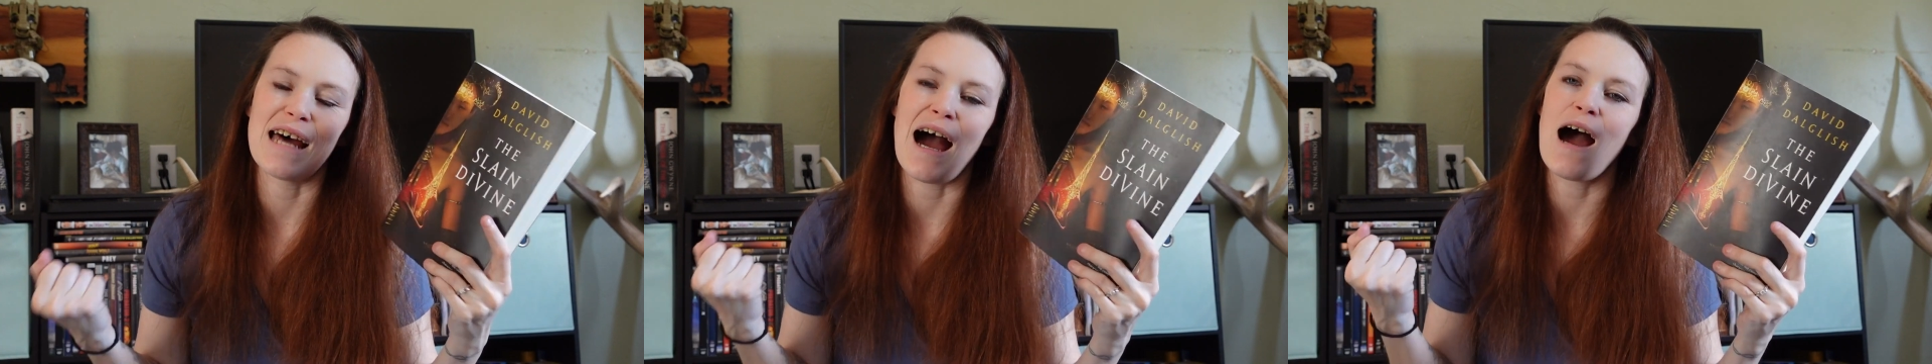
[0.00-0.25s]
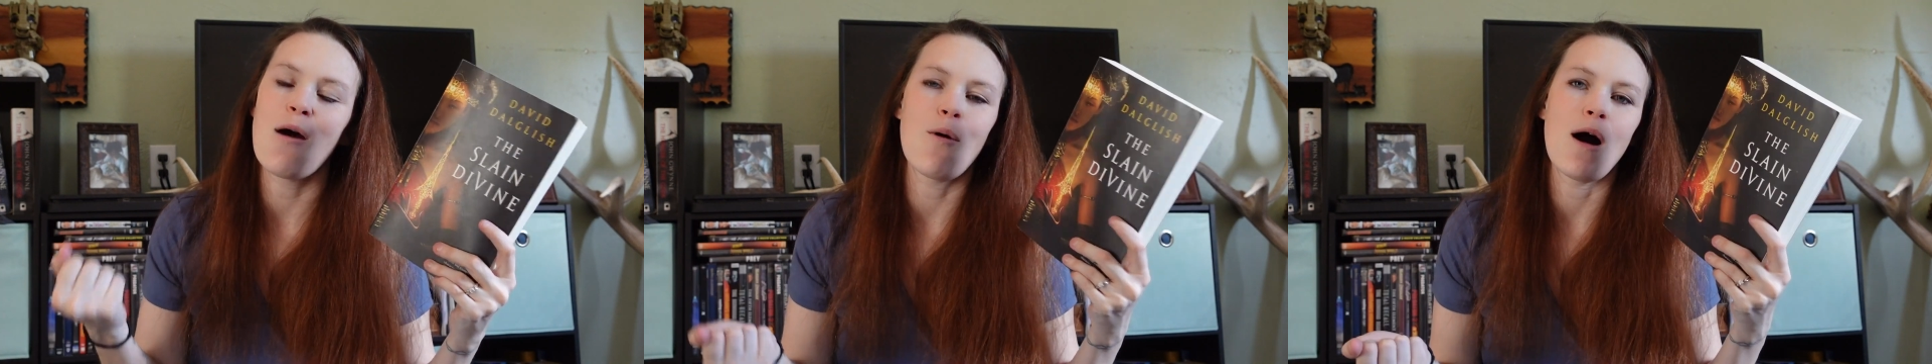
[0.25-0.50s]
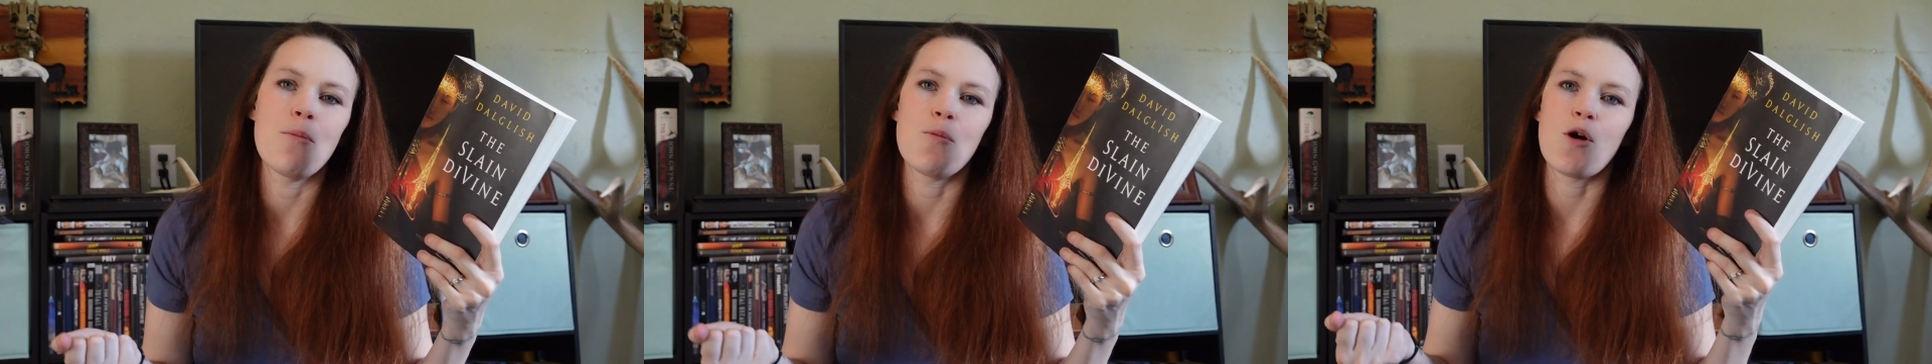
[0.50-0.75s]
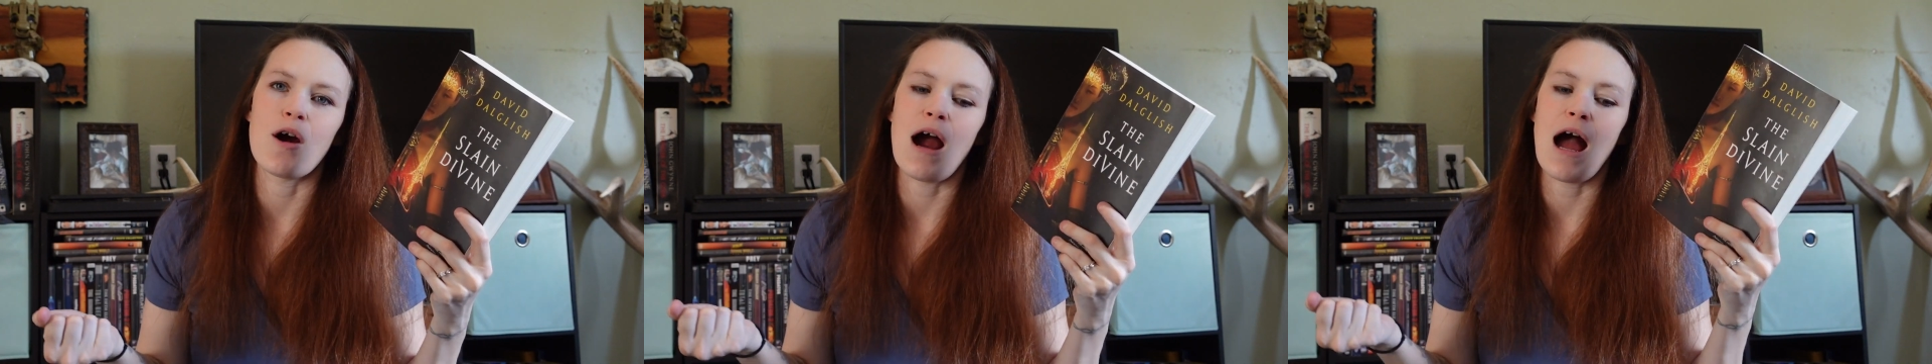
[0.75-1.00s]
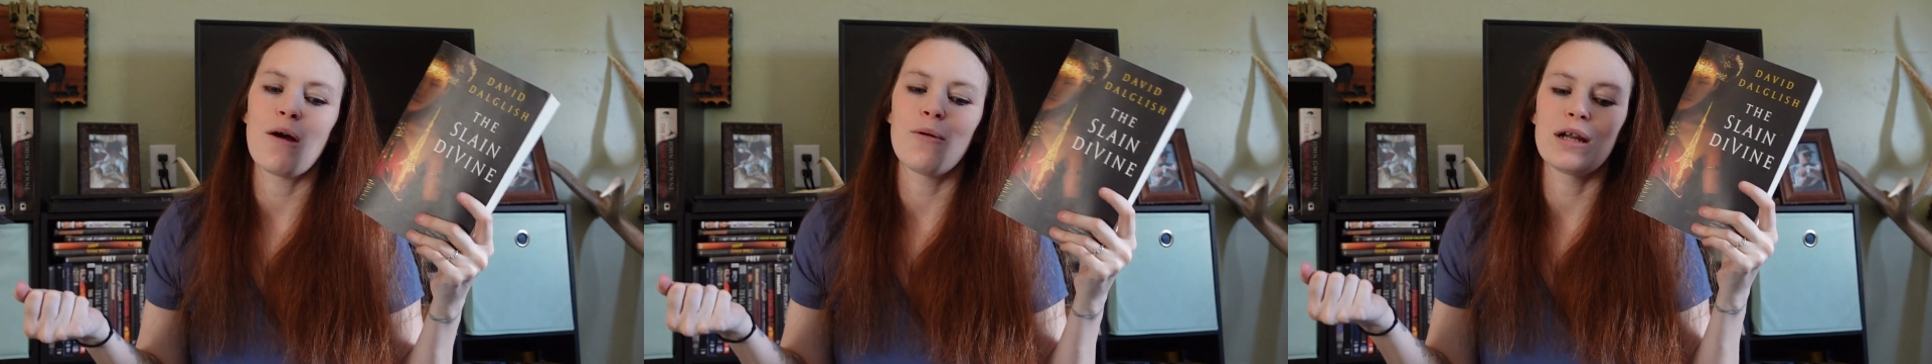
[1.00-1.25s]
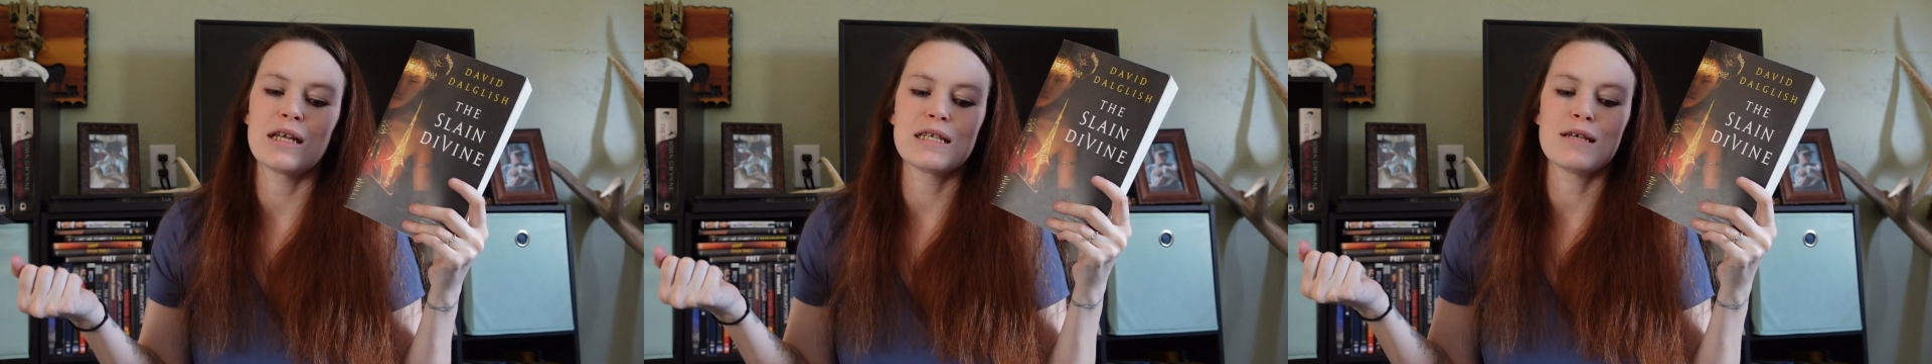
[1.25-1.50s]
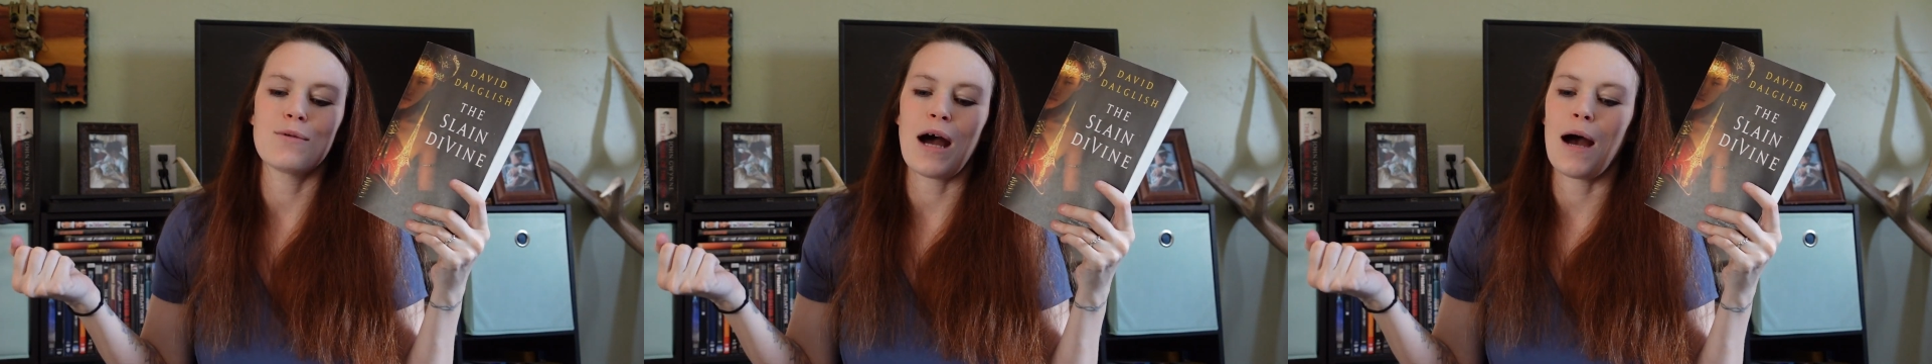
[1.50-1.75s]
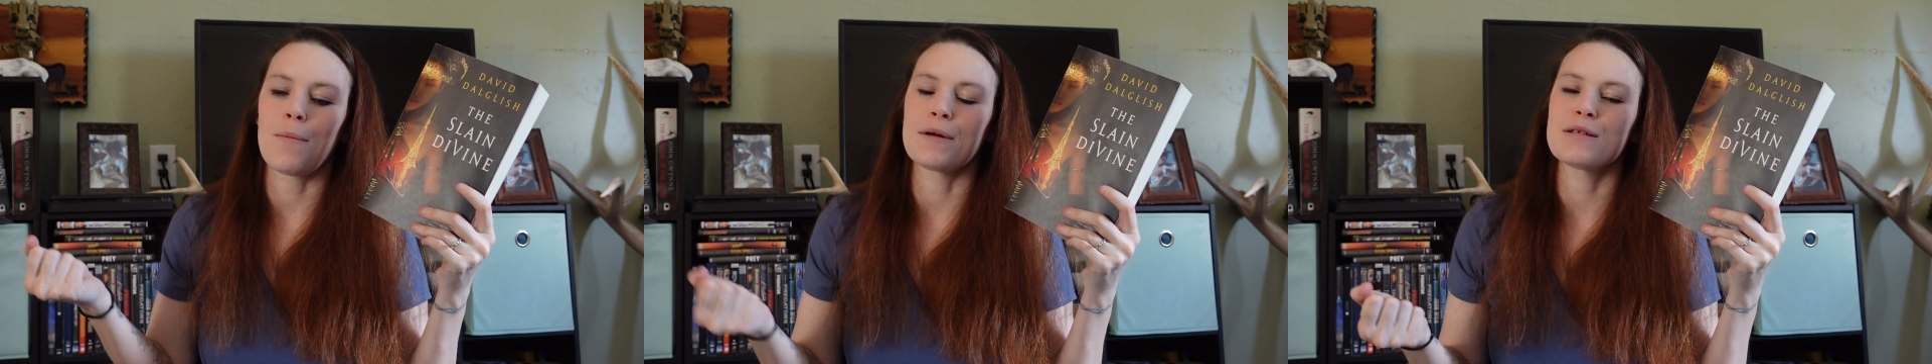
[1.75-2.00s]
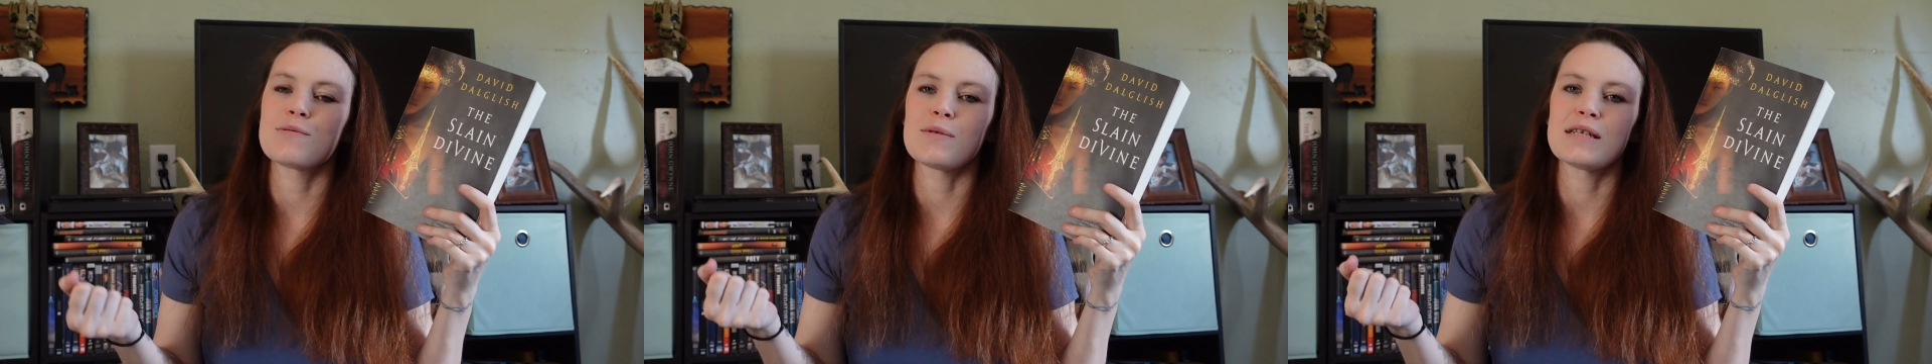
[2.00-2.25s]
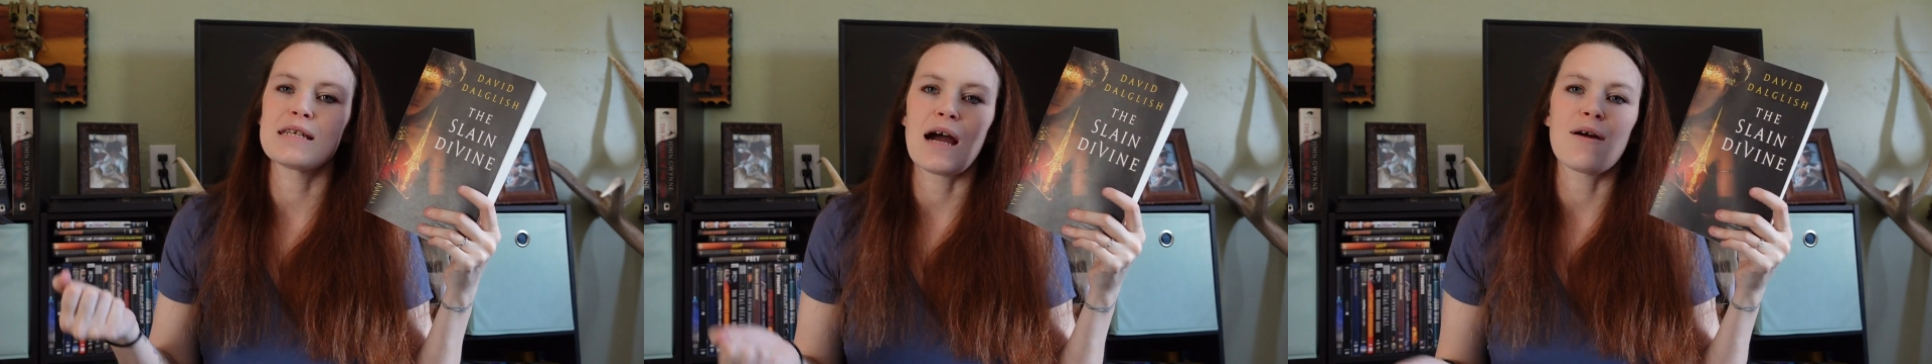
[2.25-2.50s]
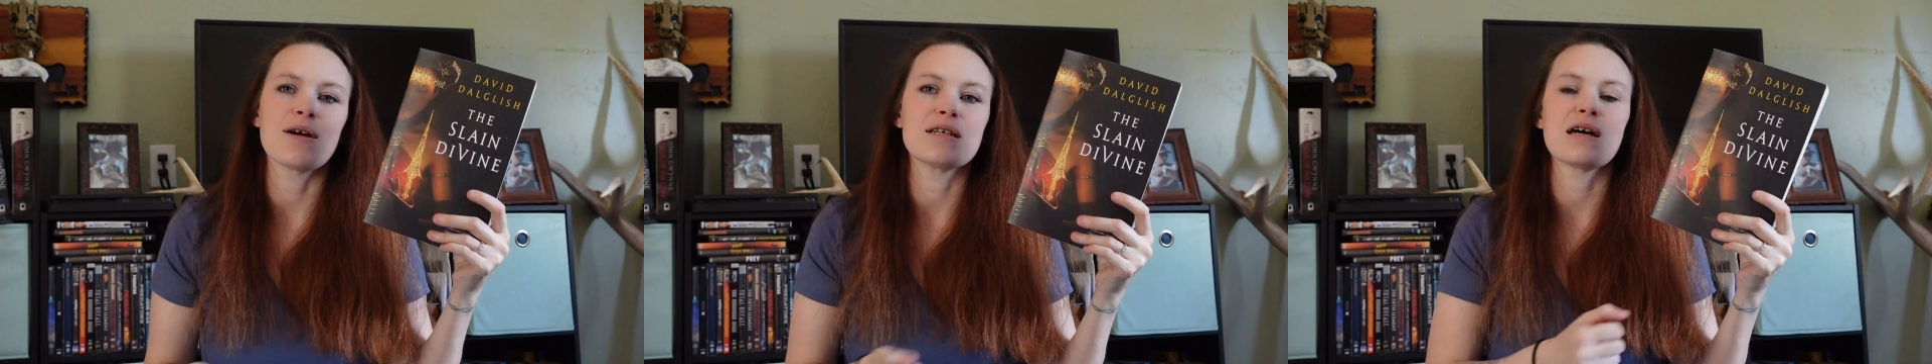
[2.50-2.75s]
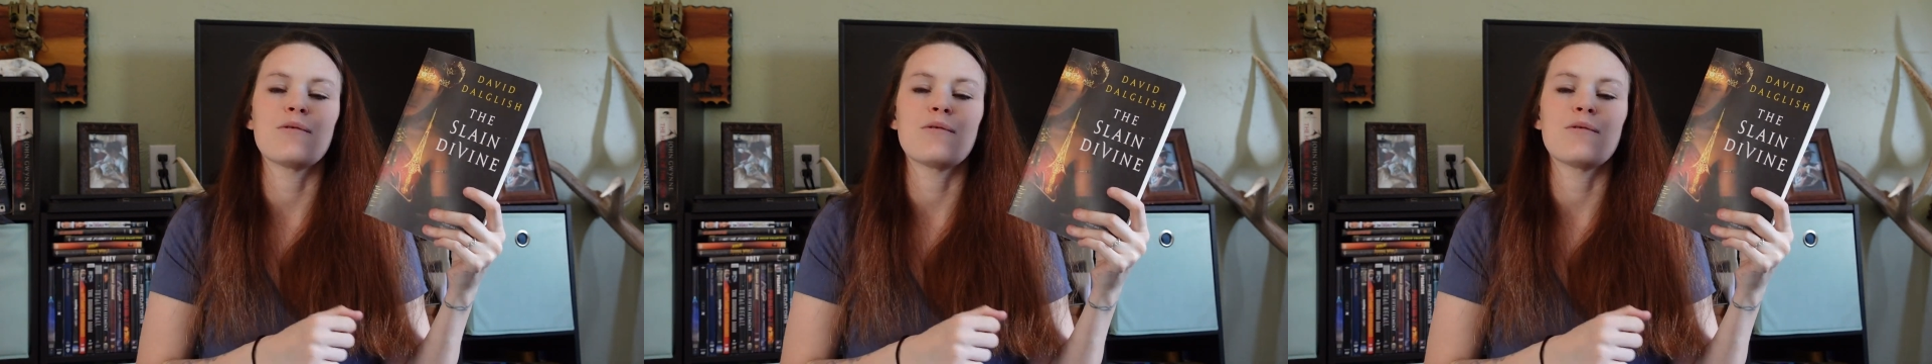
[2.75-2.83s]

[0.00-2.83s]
I want more. I want to see what happens with Cyrus.